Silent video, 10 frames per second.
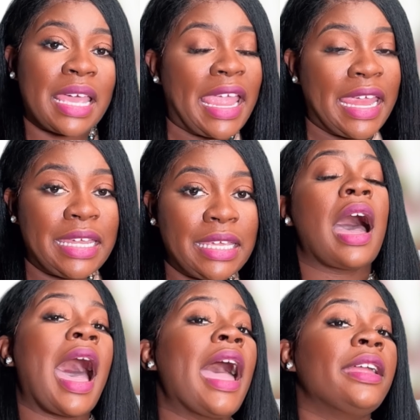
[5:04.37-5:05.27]
Haiti,
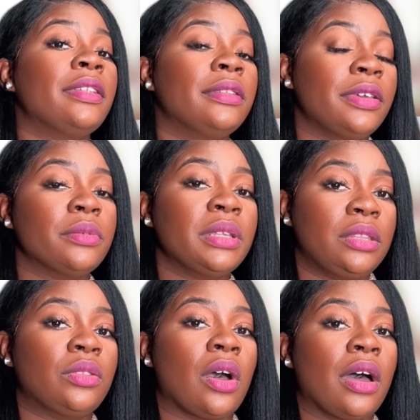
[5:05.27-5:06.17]
I literally
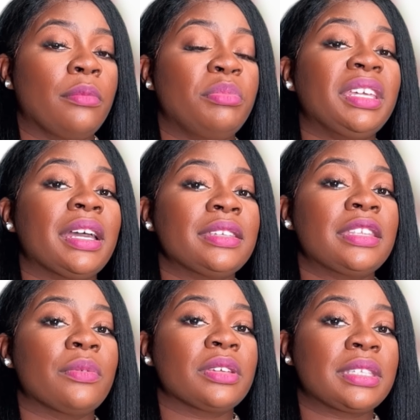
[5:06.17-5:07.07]
thought because they
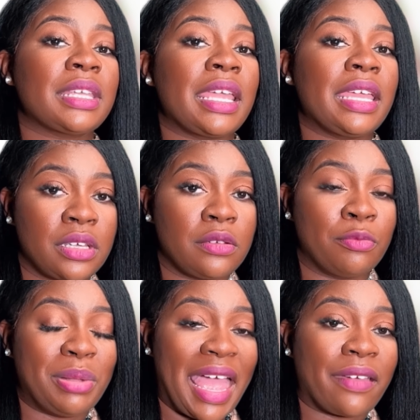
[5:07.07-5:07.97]
were saying
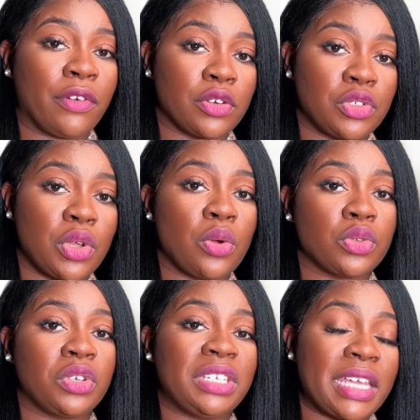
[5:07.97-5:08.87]
black versus those
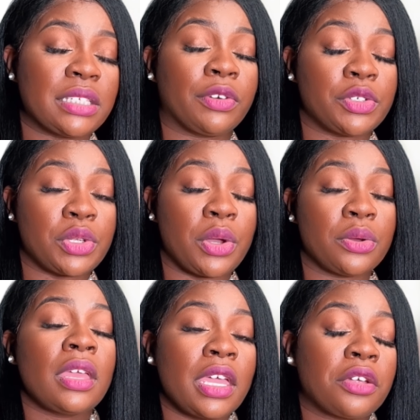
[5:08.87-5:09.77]
or Yanks versus
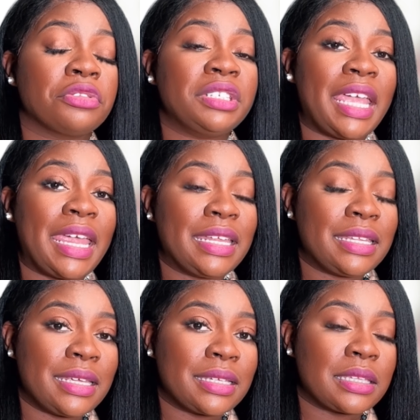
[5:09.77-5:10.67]
those, it created
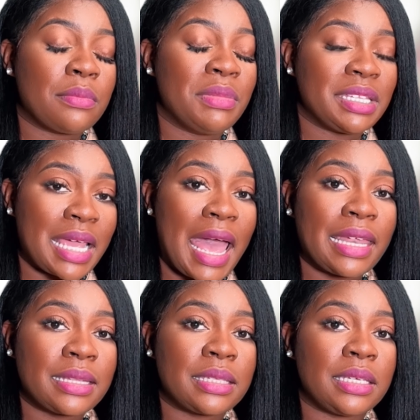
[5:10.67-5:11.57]
this
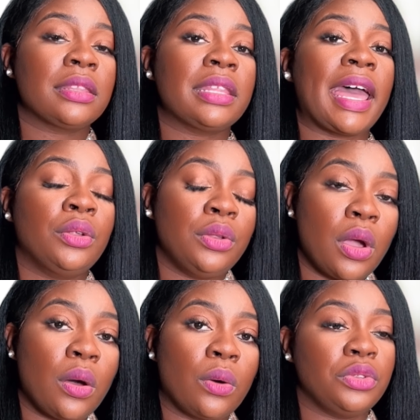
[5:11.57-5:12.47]
mentality that
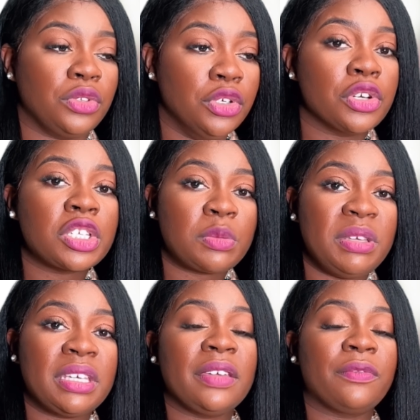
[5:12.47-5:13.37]
no, you're
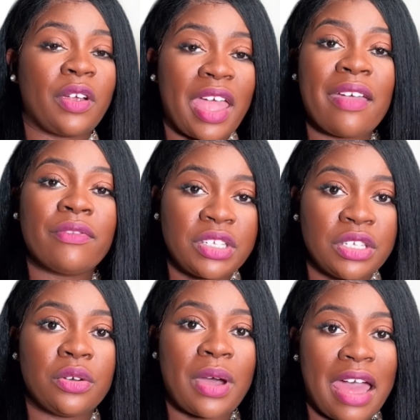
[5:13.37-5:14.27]
speaking for every
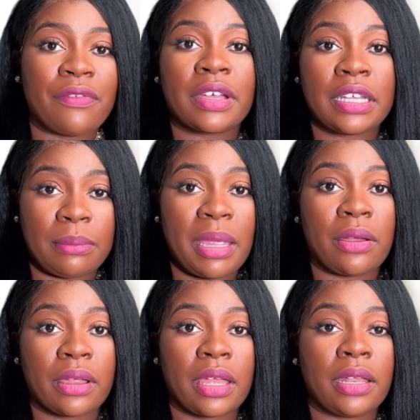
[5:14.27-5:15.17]
single African
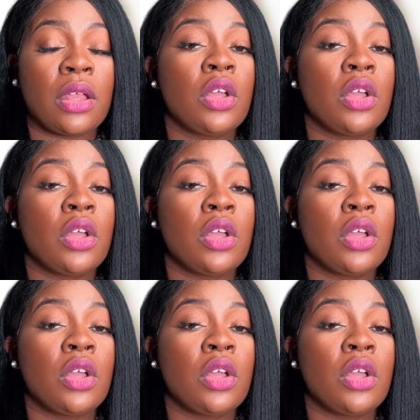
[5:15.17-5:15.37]
American.